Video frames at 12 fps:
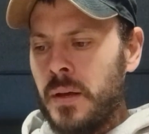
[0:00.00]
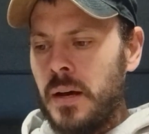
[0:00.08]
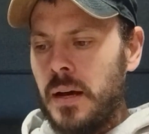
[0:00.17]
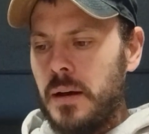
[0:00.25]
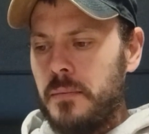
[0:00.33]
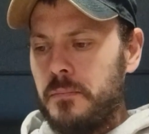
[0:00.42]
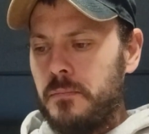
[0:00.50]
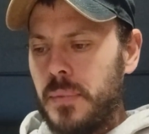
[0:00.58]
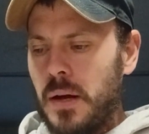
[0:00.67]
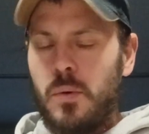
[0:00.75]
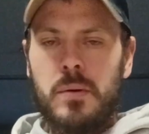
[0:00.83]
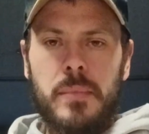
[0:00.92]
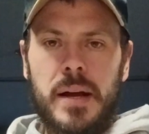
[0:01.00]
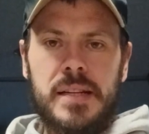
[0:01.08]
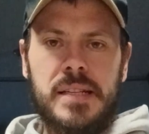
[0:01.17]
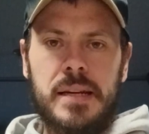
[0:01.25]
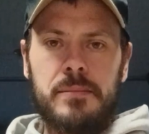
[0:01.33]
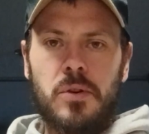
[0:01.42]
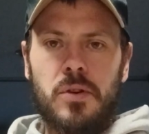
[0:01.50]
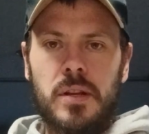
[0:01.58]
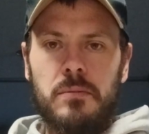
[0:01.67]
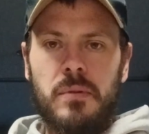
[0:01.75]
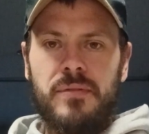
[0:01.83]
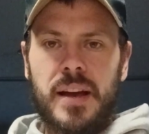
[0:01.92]
But I wouldn't mind seeing him going a
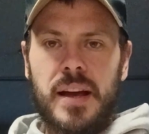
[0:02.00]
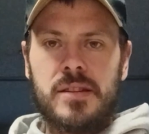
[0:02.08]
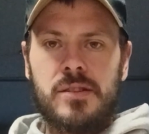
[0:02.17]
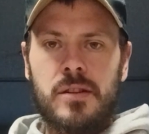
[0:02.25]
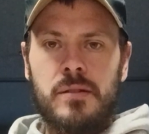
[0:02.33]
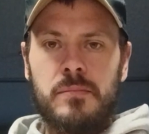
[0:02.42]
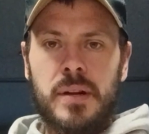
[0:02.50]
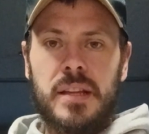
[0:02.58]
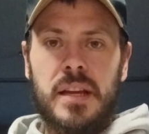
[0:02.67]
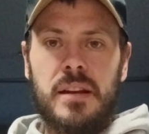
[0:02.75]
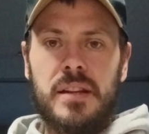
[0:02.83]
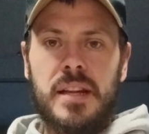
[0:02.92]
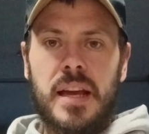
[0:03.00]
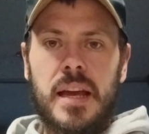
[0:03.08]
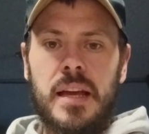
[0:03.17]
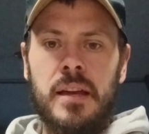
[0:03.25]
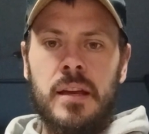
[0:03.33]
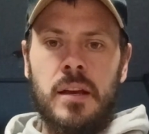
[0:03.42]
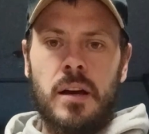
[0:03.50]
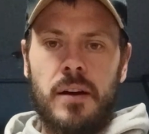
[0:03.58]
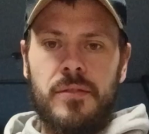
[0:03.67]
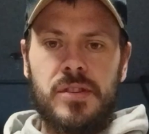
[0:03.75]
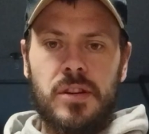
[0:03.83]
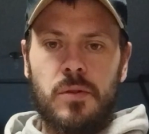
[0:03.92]
little bit faster. But at the end of the day,
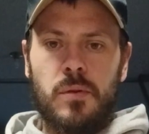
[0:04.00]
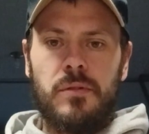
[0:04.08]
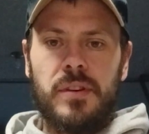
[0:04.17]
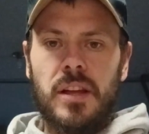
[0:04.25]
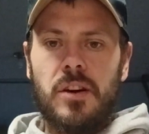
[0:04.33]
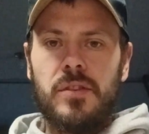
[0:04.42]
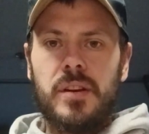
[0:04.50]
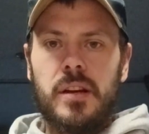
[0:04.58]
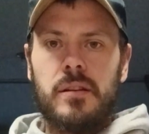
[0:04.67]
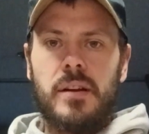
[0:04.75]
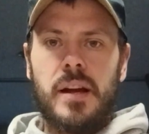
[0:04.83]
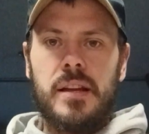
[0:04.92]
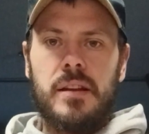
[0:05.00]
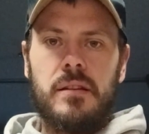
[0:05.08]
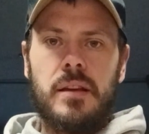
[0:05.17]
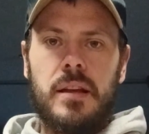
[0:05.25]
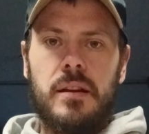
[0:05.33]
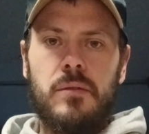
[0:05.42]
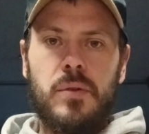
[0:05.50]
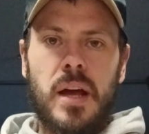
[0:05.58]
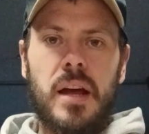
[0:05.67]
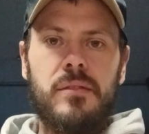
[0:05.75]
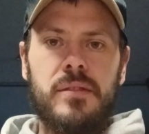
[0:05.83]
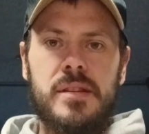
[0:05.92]
obviously, we're reloading here, right? And when
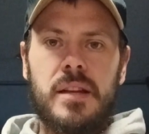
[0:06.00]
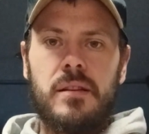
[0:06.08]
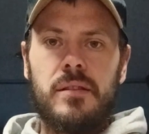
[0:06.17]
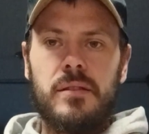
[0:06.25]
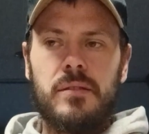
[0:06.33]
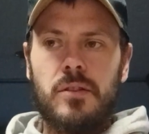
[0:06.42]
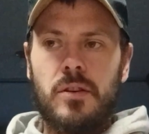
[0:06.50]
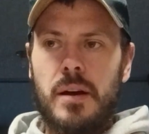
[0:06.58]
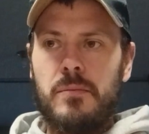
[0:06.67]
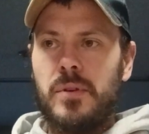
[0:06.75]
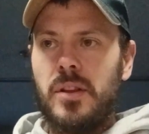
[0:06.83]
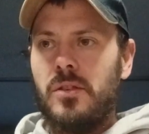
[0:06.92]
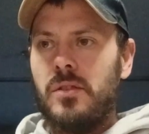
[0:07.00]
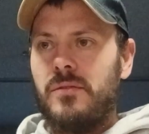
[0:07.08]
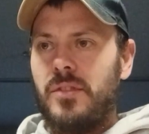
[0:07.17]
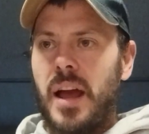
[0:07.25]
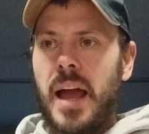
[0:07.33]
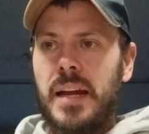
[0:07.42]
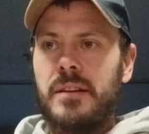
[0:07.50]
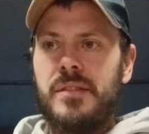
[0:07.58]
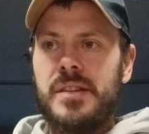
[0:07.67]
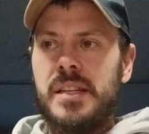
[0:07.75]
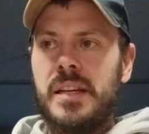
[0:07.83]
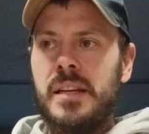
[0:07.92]
I say, I'm reloading for
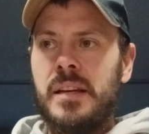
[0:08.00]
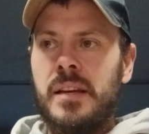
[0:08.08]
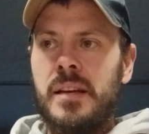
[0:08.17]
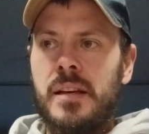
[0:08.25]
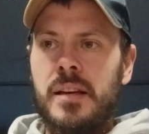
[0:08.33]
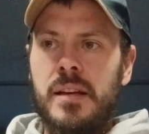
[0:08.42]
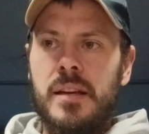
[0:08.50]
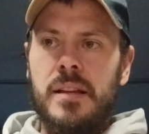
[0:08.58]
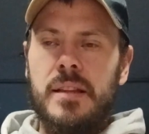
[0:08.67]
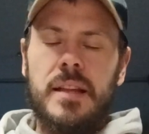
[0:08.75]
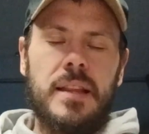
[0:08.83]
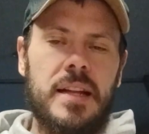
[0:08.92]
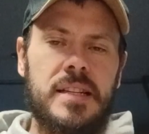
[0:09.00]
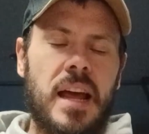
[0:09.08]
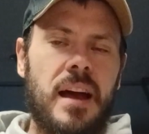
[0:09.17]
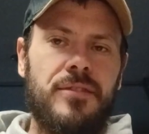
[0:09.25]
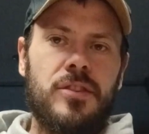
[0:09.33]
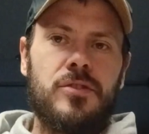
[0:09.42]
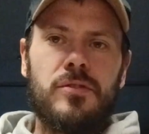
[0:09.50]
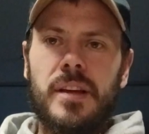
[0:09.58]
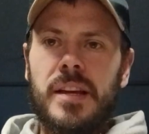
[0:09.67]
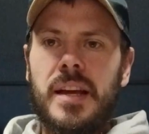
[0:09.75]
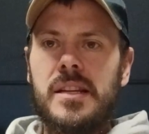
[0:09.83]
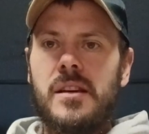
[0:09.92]
accuracy, that's half the truth,
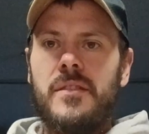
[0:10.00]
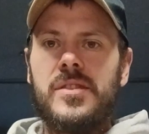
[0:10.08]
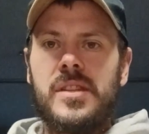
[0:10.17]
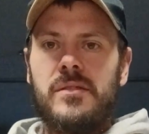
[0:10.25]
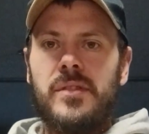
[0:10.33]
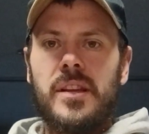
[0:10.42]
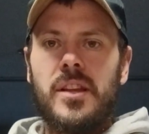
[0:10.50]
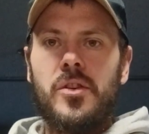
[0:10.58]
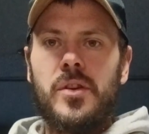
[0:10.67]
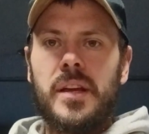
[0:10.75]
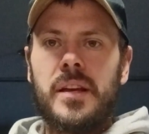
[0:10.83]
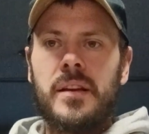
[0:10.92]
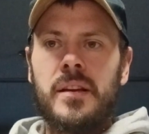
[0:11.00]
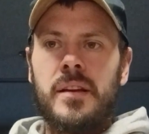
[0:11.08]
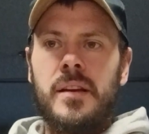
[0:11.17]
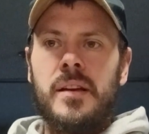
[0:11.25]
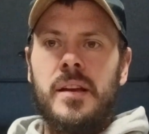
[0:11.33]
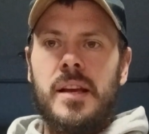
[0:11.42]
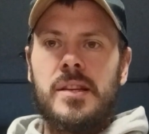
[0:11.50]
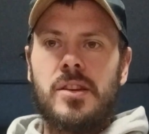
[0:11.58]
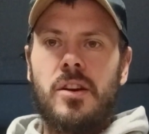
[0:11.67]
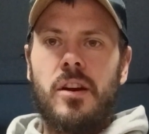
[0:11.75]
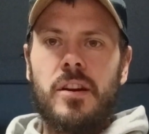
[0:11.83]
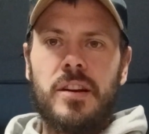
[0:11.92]
I guess. Obviously, reloading is
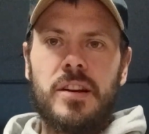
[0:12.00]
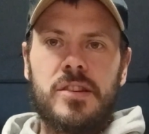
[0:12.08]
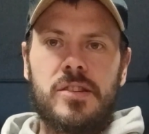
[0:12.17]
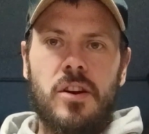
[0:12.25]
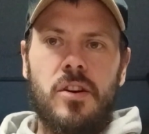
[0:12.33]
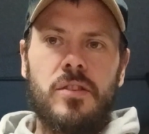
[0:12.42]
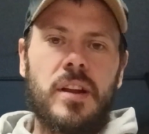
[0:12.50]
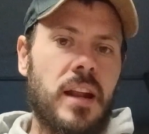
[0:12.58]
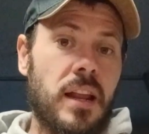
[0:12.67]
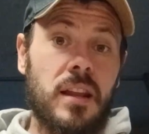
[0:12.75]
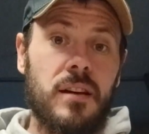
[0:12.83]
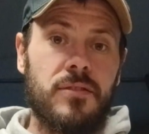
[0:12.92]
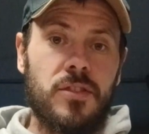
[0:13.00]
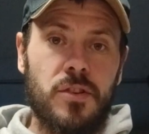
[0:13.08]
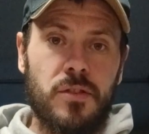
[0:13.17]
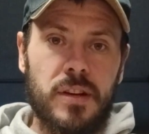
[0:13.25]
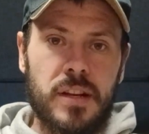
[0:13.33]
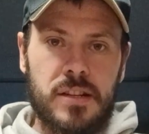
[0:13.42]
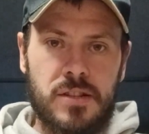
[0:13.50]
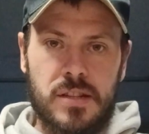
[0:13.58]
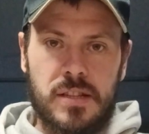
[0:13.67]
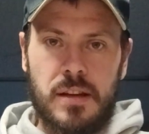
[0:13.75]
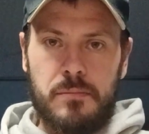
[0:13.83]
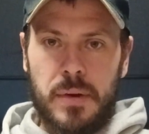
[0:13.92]
an art in its own, and I love doing it. It's
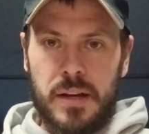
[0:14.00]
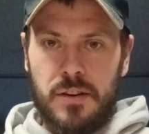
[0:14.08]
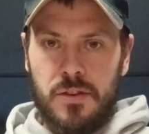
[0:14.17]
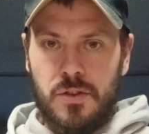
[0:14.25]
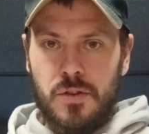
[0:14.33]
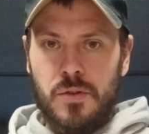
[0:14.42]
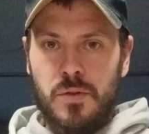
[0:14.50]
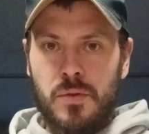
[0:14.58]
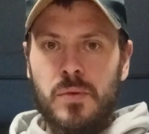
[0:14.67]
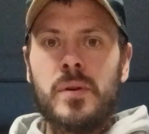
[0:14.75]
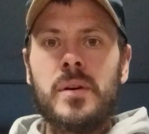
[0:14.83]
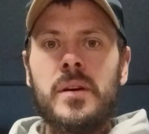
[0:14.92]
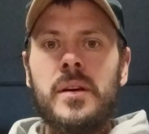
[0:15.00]
just something I can do